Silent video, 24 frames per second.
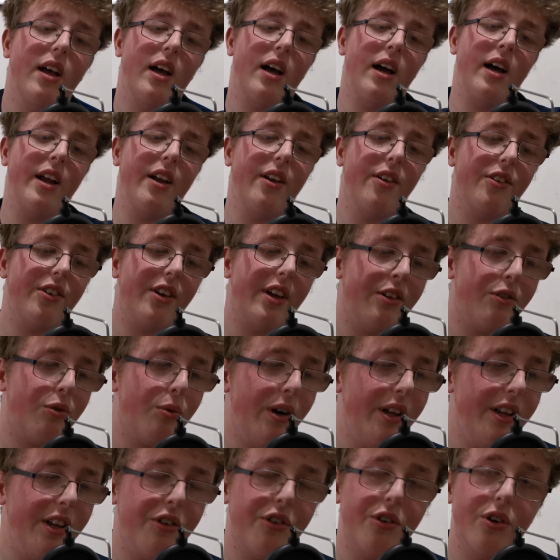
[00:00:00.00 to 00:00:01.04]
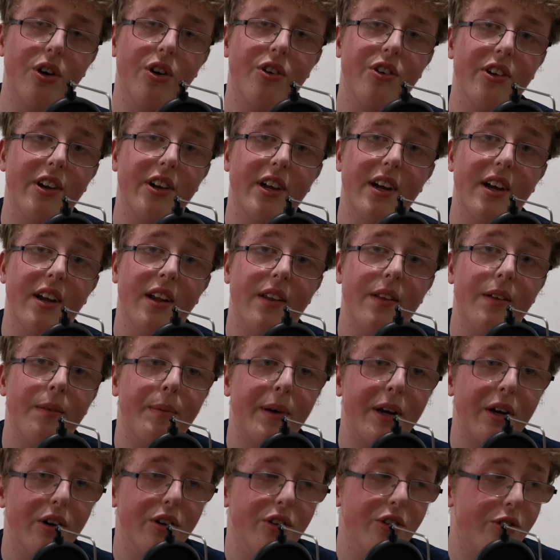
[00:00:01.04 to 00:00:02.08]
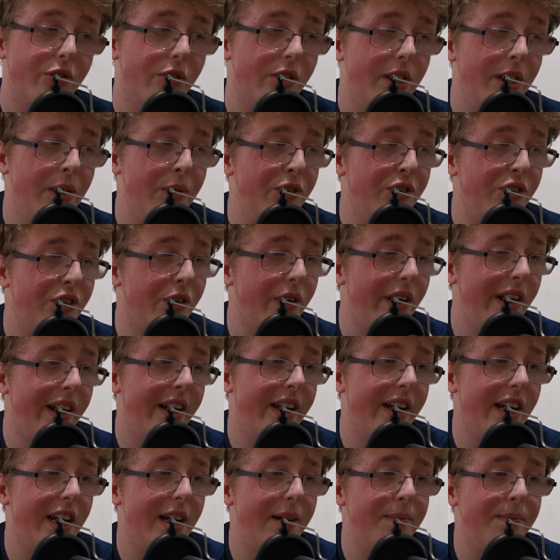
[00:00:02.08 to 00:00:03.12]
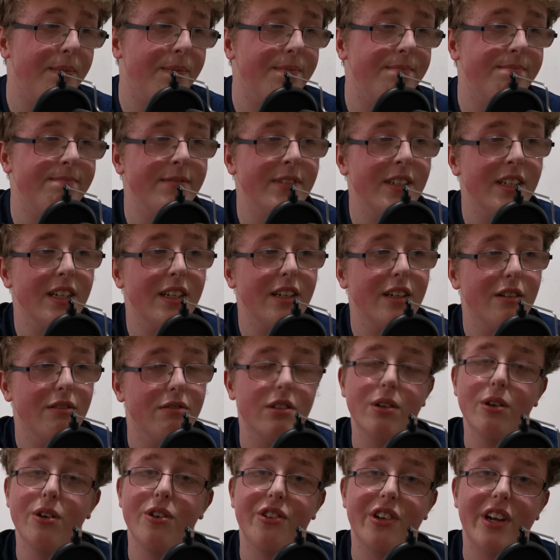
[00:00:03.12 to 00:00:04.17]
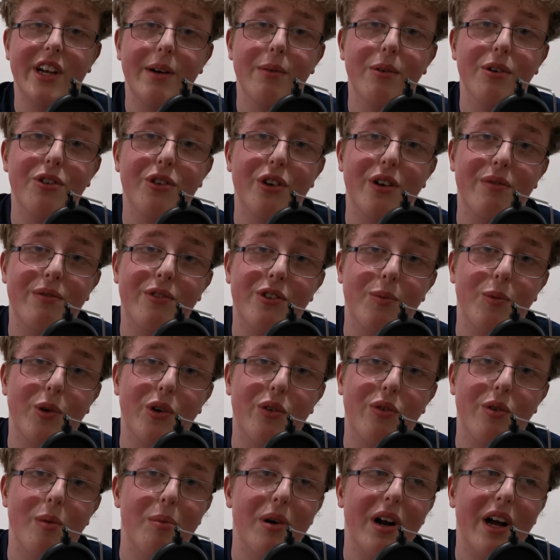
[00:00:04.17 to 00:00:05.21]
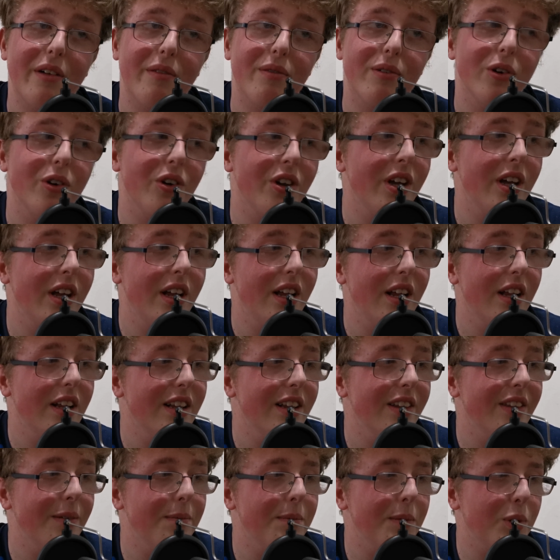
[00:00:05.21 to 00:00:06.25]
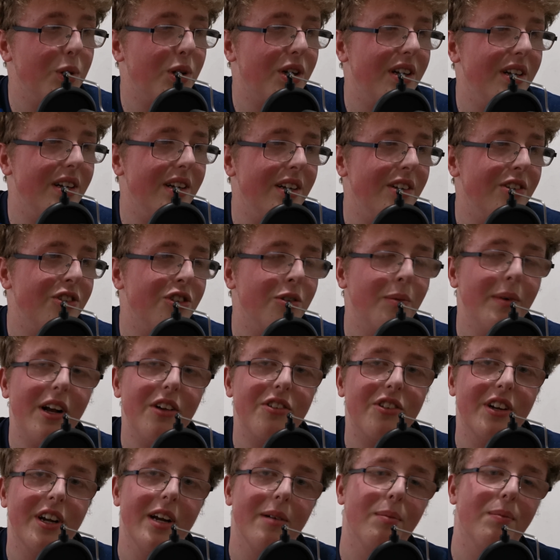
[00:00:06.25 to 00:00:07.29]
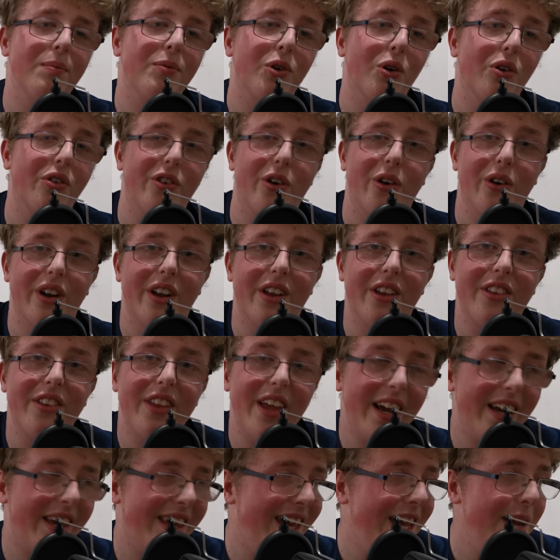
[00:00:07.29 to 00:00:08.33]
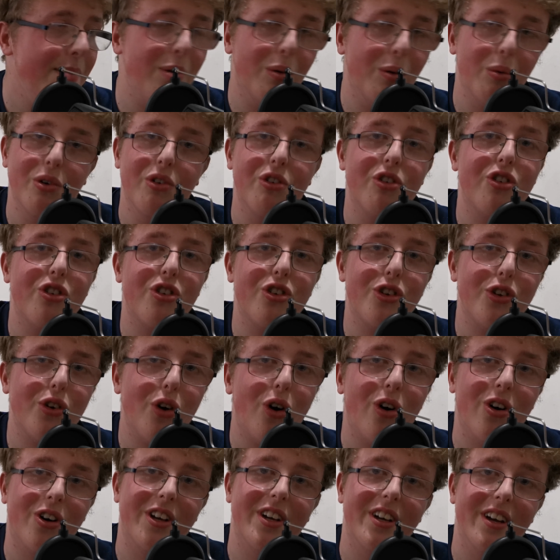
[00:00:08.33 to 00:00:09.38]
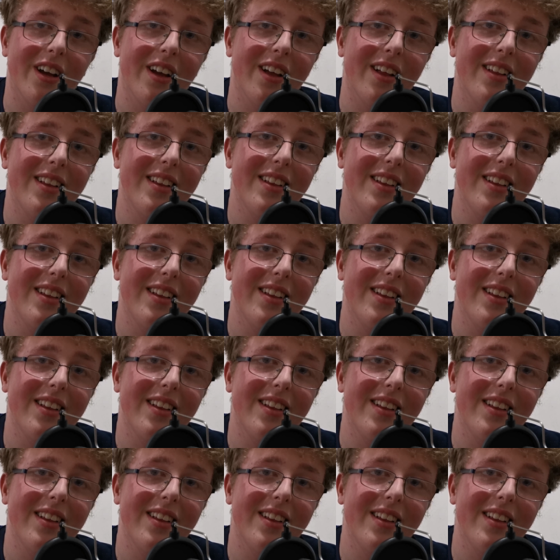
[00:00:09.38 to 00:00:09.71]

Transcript: And it's really showed today, because it was a great game for us, and it was not so much for Bradford. But someone else I need to touch on, their keeper was shocking.